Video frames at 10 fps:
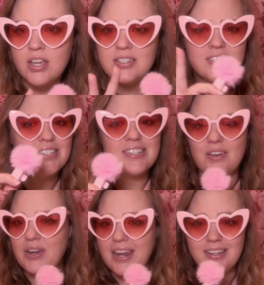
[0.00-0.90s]
Does this
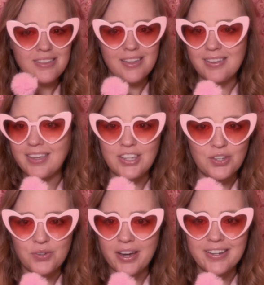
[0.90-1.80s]
sound anything like
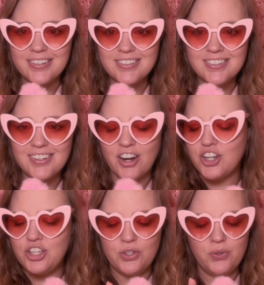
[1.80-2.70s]
you guys? Are
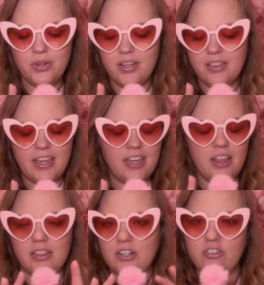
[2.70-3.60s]
you like a
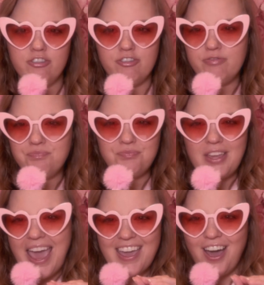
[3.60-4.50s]
little
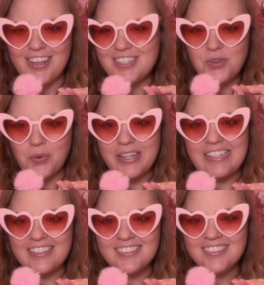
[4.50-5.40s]
chaos
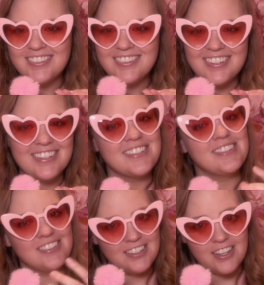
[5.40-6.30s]
queen?
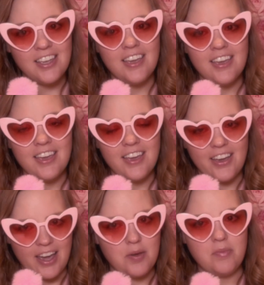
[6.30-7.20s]
Cause
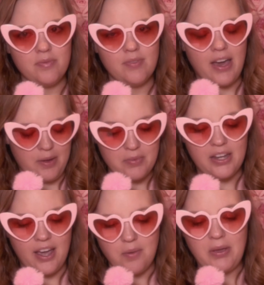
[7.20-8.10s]
I'm
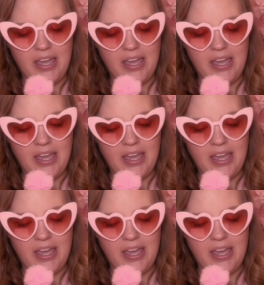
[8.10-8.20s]
a